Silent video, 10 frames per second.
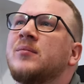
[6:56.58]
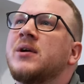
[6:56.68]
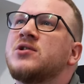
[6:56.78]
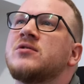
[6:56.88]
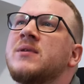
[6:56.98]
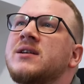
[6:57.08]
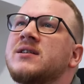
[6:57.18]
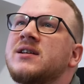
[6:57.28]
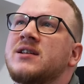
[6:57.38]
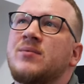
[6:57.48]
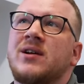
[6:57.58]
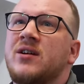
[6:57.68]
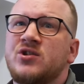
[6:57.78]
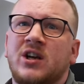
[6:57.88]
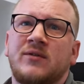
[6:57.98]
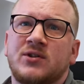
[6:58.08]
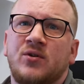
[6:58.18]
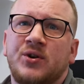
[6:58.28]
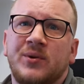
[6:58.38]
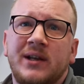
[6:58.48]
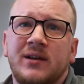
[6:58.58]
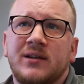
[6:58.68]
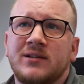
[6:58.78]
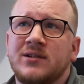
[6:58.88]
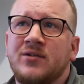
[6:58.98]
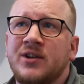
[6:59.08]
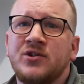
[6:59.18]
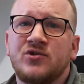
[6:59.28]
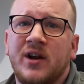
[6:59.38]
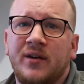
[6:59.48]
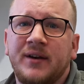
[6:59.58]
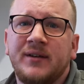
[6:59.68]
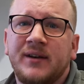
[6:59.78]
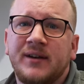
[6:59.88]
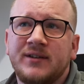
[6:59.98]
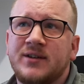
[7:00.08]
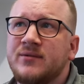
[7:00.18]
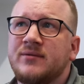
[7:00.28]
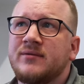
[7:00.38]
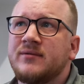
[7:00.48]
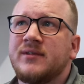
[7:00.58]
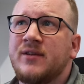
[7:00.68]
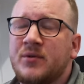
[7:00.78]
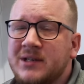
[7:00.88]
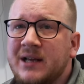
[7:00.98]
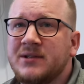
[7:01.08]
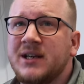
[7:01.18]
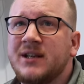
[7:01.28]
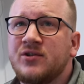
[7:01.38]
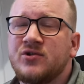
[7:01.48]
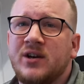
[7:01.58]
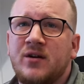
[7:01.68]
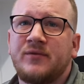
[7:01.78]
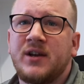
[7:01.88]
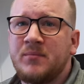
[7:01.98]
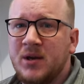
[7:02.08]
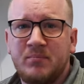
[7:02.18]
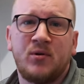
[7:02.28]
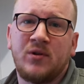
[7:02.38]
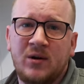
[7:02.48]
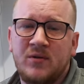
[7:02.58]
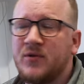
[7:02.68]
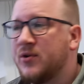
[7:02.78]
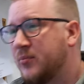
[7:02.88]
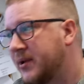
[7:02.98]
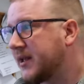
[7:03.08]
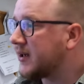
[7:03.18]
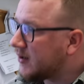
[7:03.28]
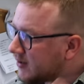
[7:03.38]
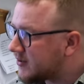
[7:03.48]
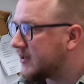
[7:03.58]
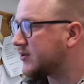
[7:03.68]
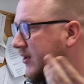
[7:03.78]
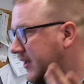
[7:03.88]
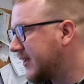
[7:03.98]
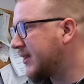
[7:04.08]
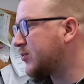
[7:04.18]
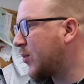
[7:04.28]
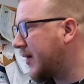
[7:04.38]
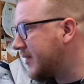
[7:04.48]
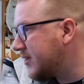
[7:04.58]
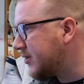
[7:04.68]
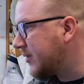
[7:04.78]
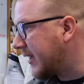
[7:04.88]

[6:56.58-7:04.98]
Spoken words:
But it just means that they say, well, I can't check if it's got an oil leak because it's got an under tray on it. So if I was allowed to take the under tray off, it might pour out of oil, but they can't. So that's why they do